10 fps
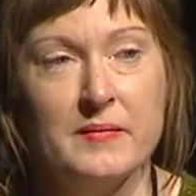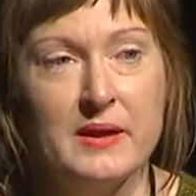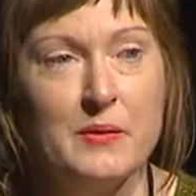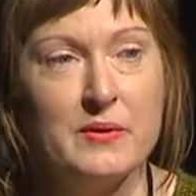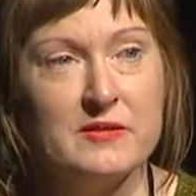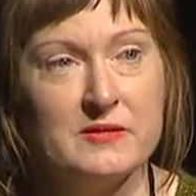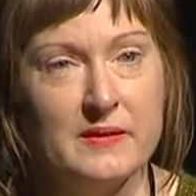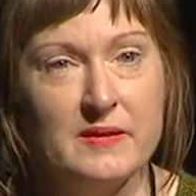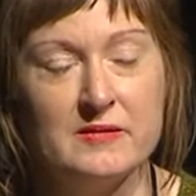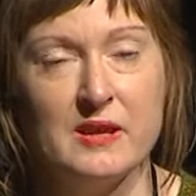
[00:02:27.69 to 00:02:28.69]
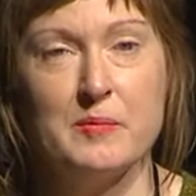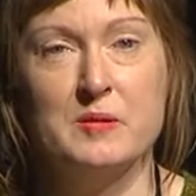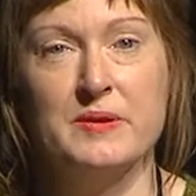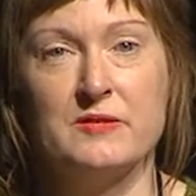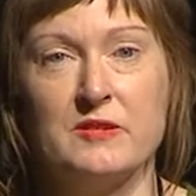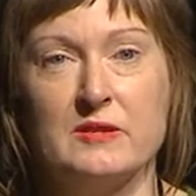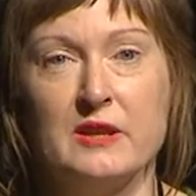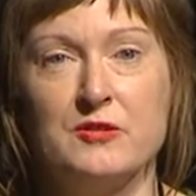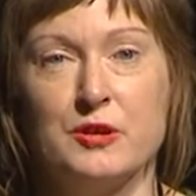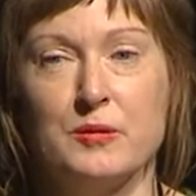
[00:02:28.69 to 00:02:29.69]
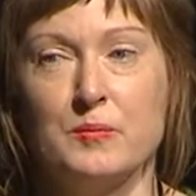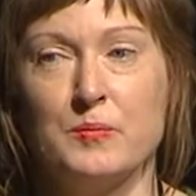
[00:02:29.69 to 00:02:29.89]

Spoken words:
anyone's done this to him in a business luncheon.